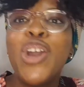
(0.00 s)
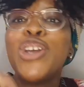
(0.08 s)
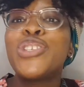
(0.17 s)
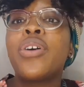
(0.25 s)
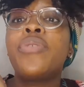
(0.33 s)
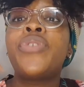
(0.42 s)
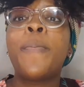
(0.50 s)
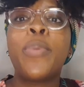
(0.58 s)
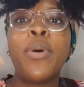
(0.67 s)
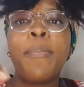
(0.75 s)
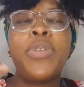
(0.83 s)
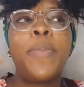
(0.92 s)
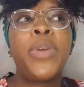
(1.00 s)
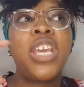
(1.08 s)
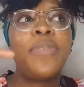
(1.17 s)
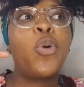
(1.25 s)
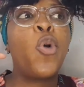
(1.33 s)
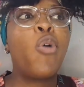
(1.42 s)
So the
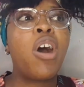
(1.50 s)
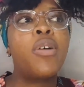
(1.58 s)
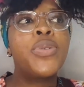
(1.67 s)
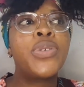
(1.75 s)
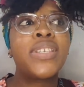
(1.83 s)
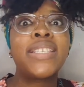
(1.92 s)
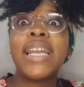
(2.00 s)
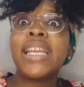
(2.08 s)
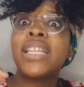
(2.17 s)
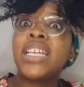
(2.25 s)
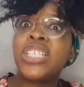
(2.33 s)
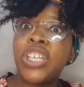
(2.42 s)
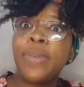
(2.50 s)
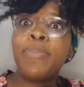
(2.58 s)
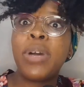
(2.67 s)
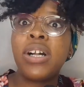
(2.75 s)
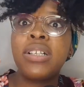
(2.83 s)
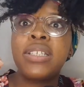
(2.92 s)
people who are also selling the gym
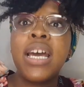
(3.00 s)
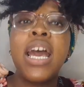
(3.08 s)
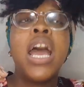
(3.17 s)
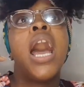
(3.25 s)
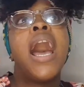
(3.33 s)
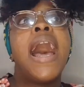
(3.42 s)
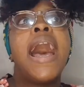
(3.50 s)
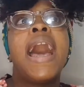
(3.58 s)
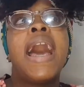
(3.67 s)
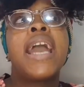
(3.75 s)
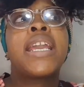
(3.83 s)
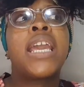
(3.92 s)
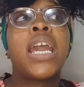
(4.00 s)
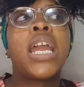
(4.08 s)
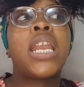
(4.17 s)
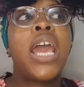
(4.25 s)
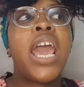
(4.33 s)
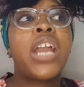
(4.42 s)
bales, I
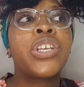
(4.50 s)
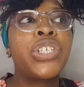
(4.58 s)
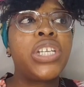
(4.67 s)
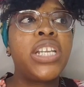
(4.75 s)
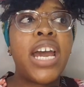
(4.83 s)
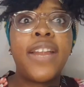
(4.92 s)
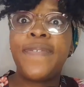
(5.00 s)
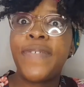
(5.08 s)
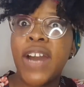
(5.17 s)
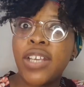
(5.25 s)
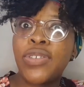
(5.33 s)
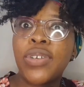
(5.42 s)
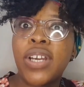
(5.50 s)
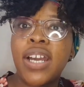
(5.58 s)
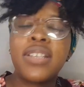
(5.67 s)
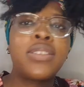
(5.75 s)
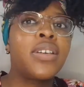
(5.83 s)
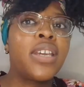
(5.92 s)
can actually advise you
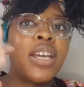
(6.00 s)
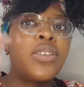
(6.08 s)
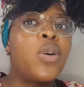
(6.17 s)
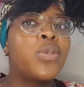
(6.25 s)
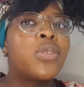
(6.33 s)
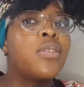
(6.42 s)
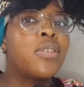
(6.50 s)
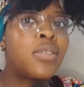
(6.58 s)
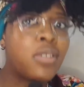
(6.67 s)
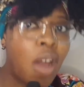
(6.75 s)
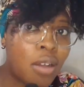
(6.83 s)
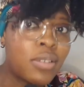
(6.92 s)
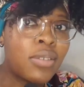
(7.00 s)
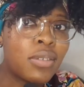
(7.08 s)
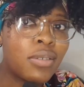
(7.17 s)
guys to get also the socks.